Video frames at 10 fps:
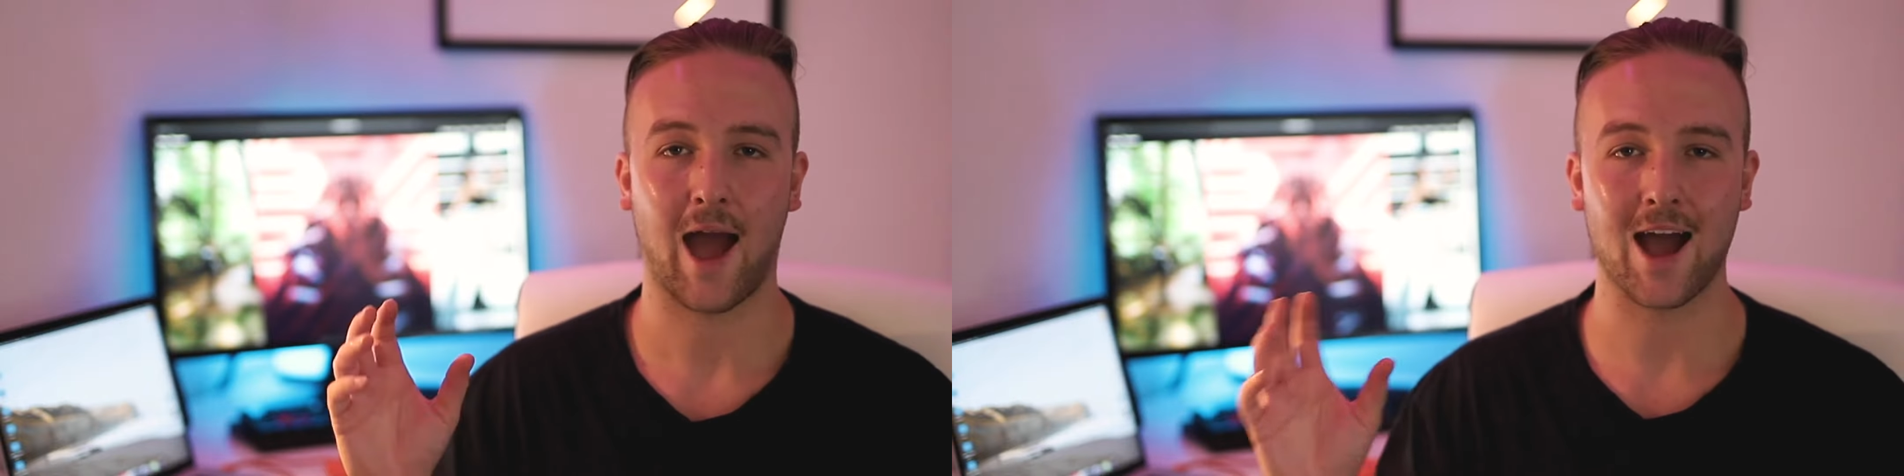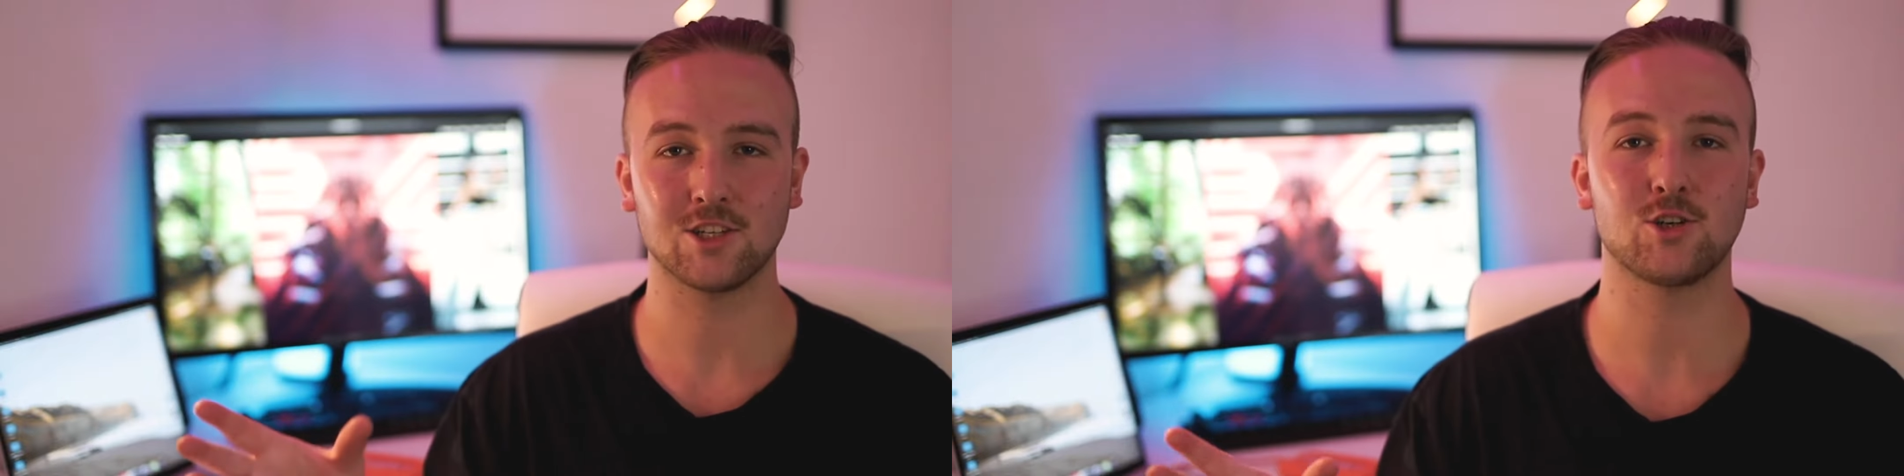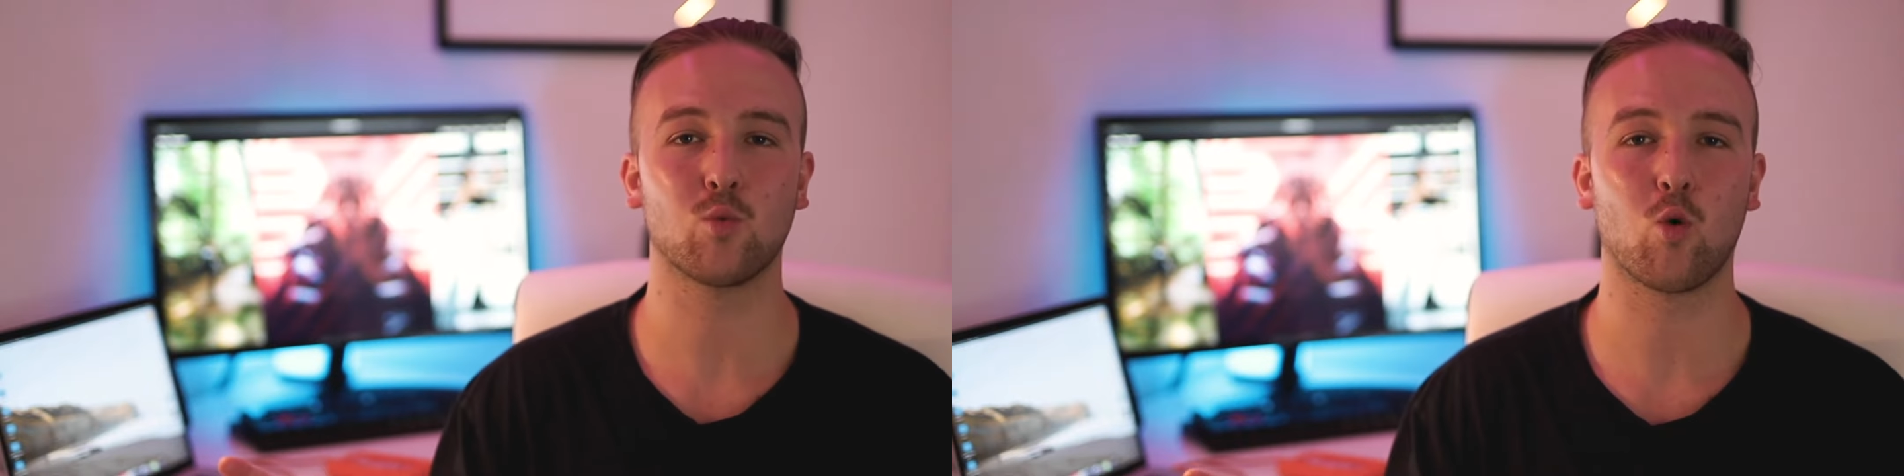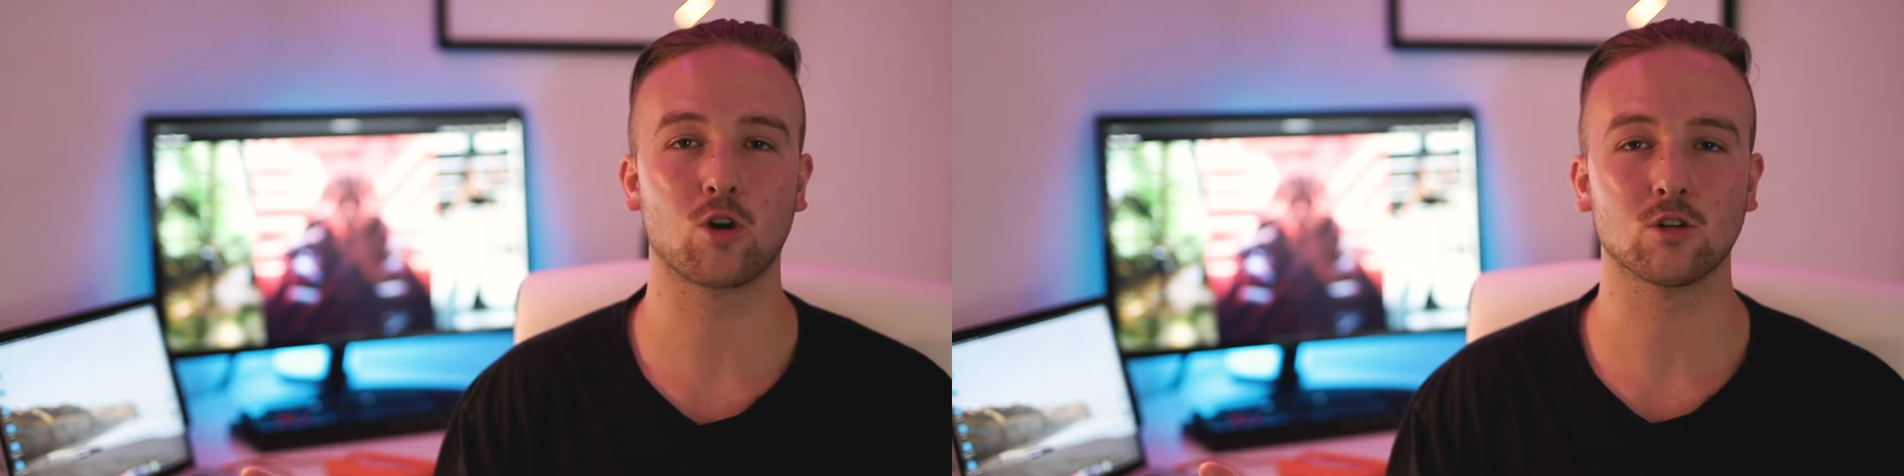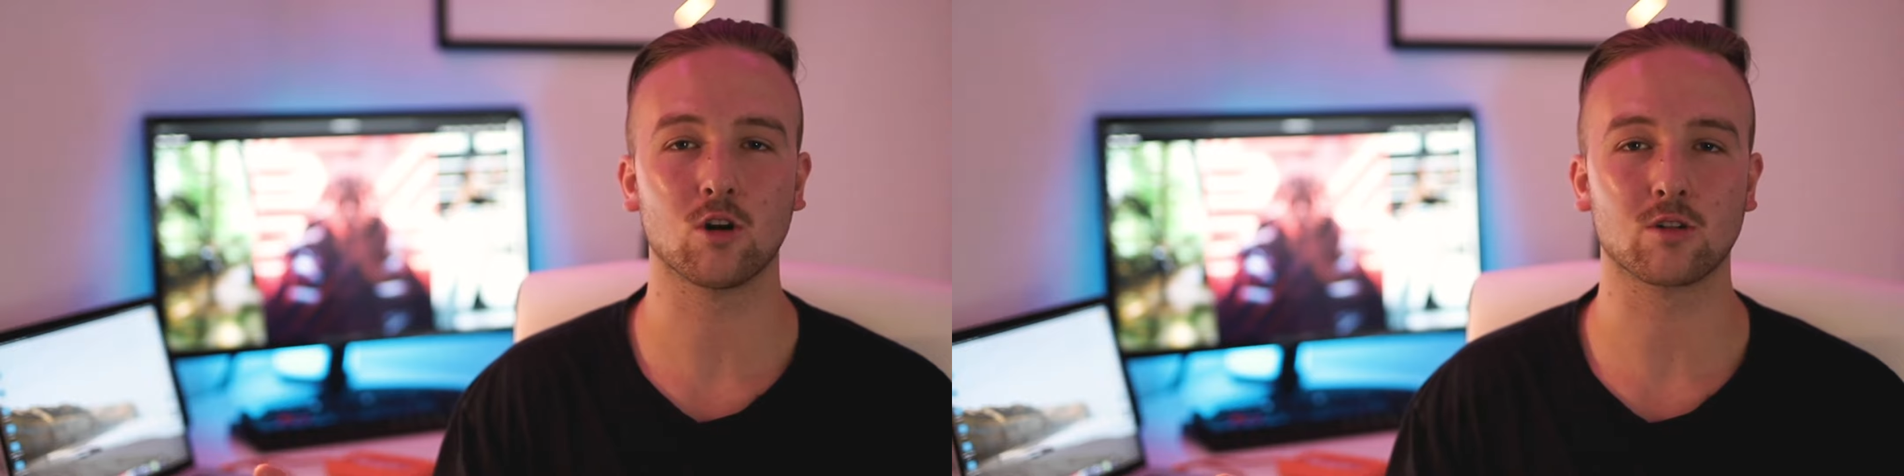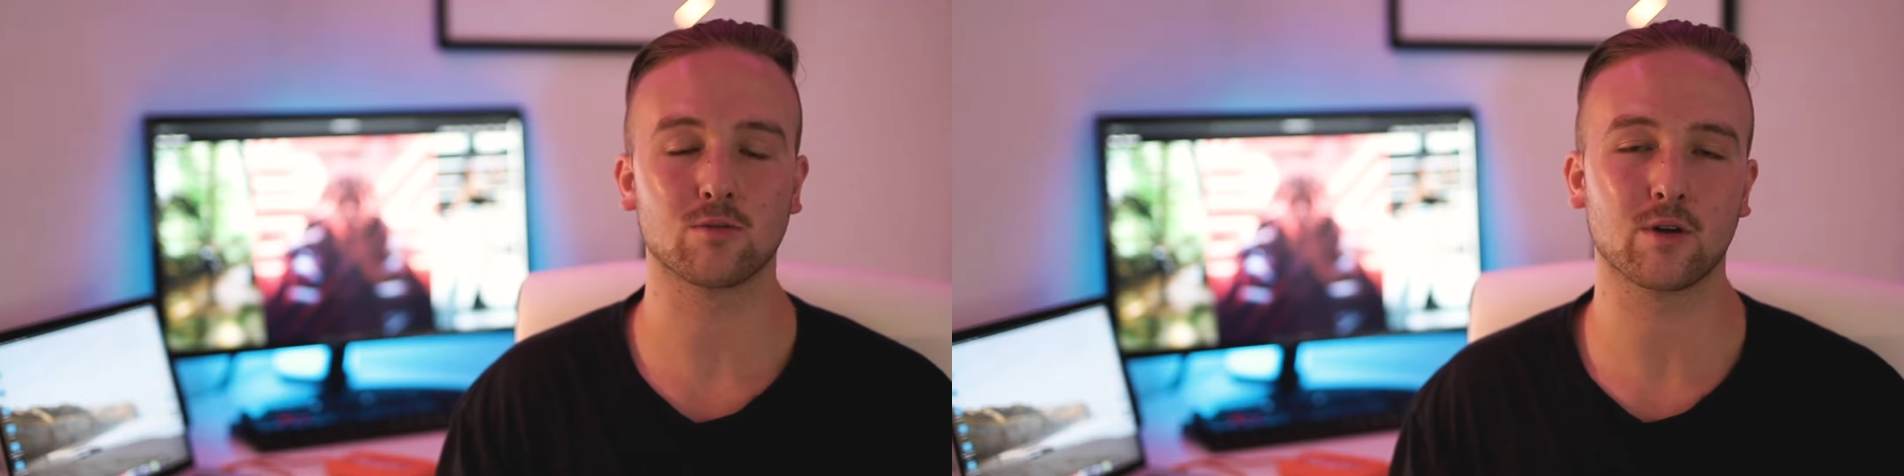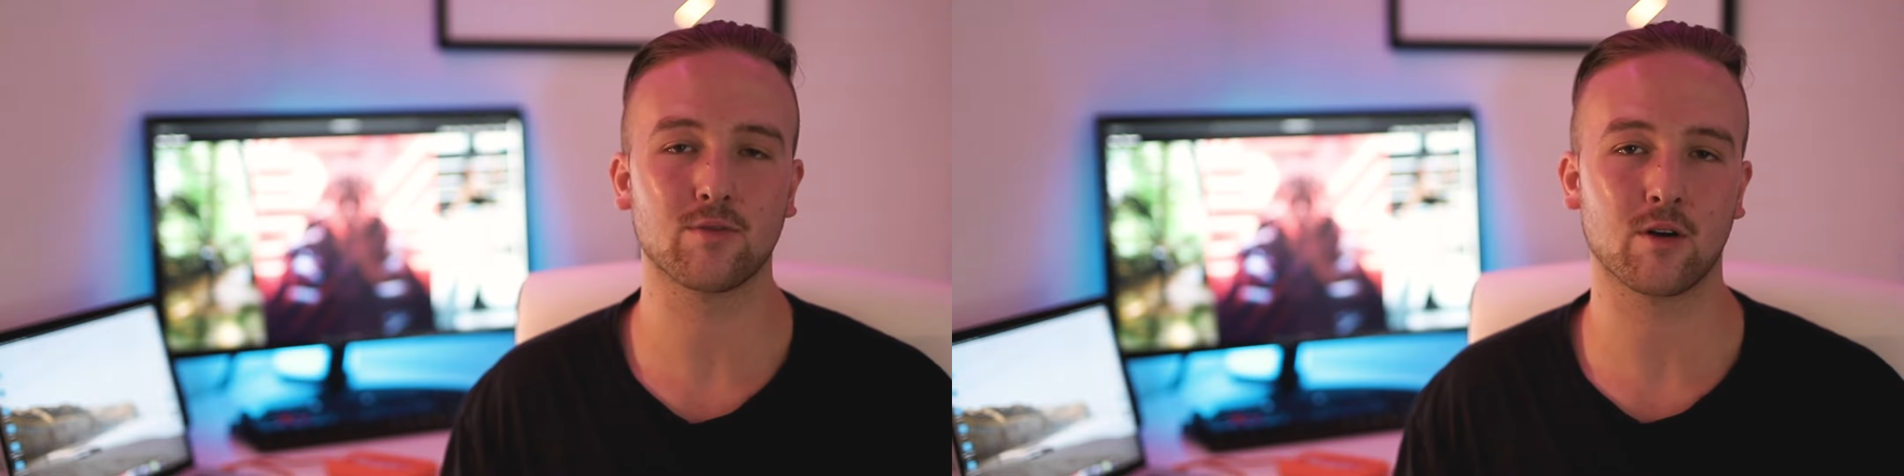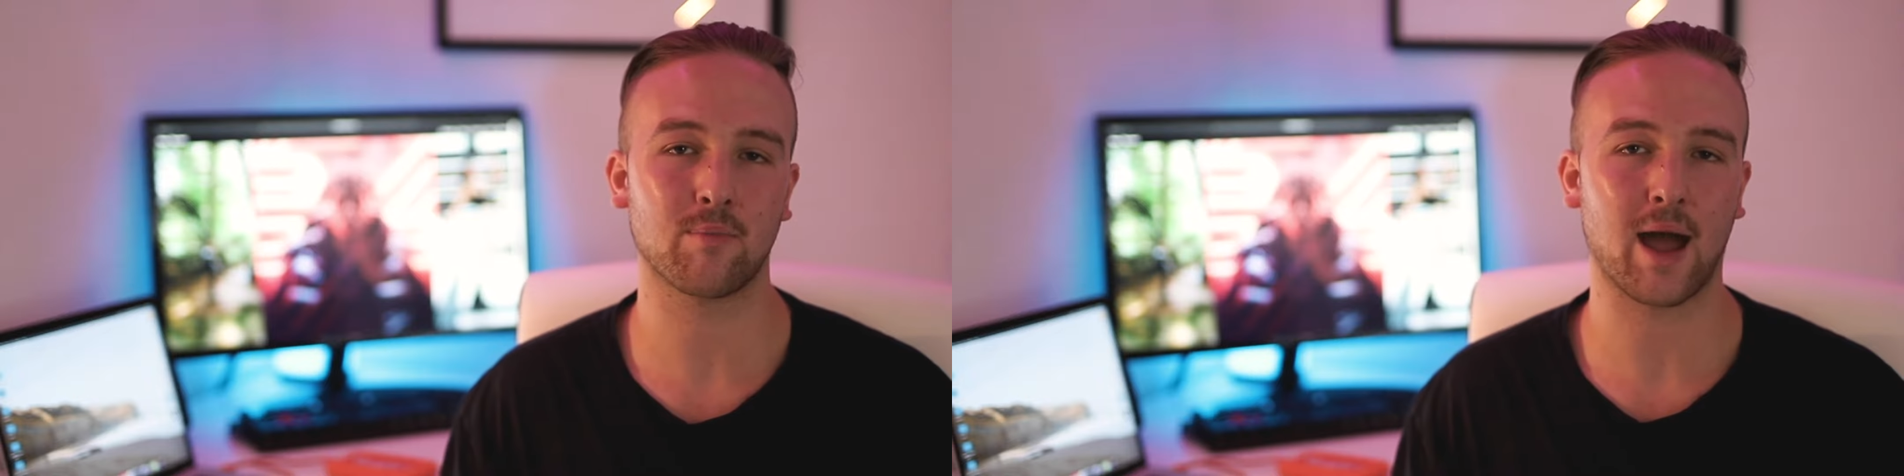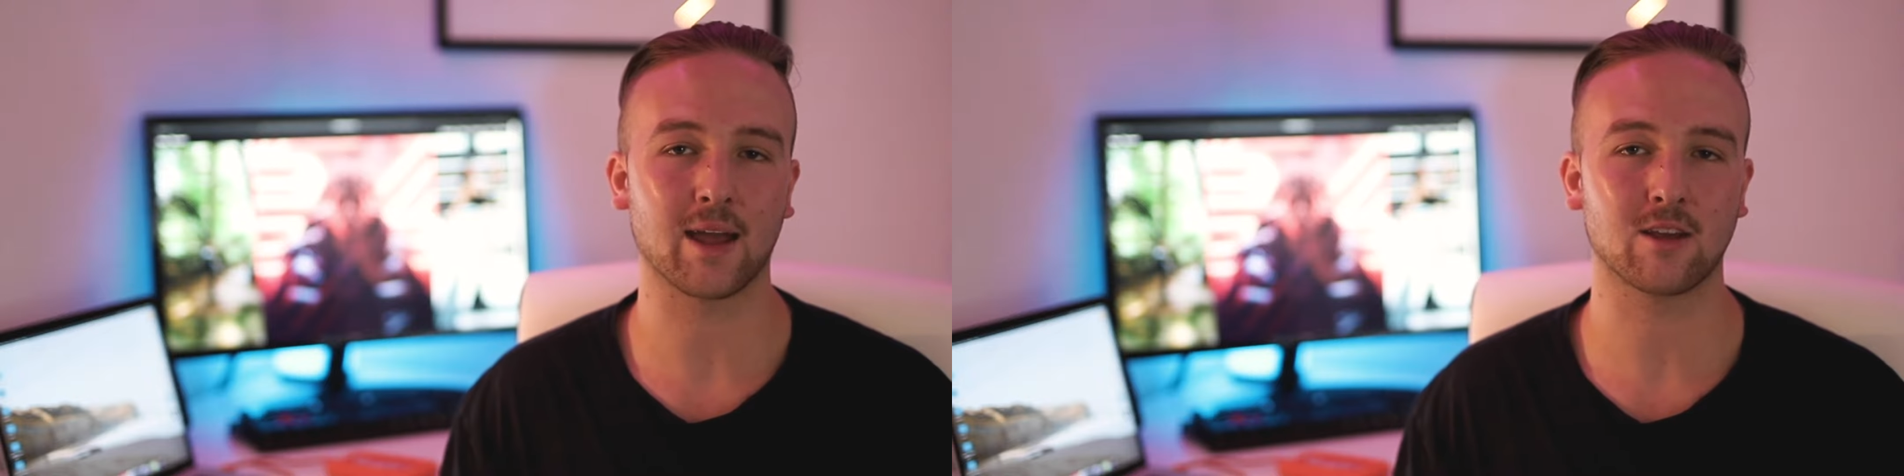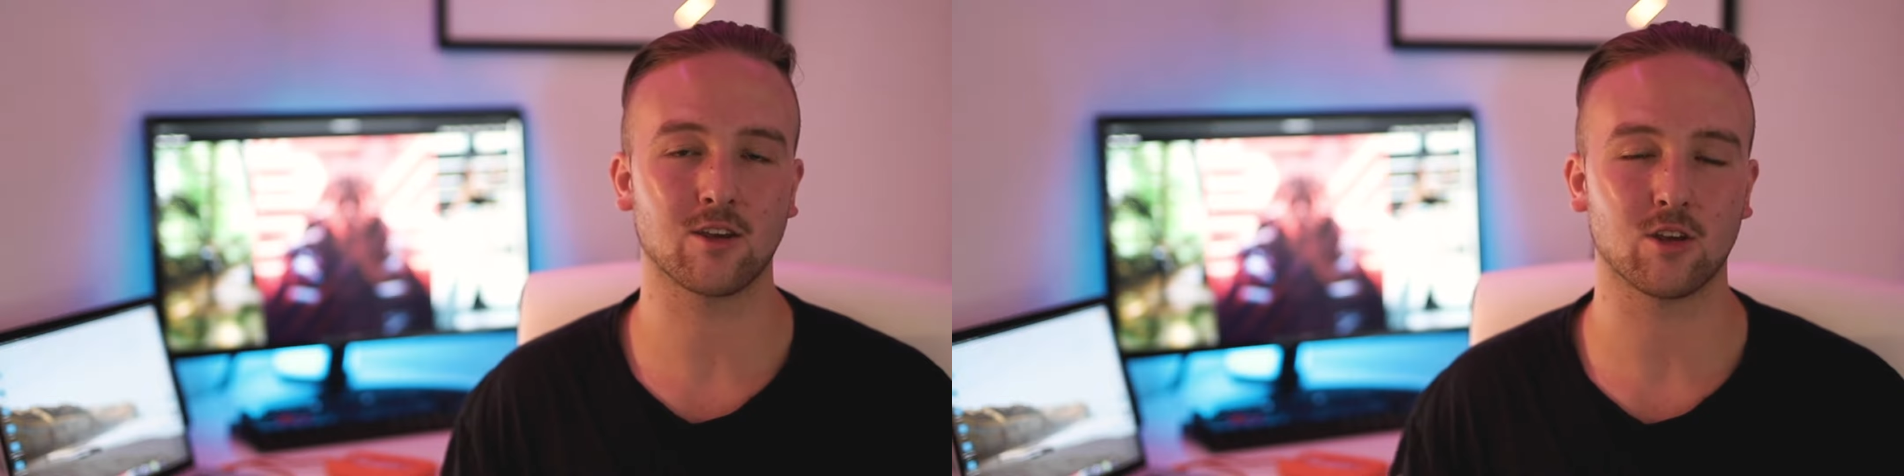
As you walk along the river bank,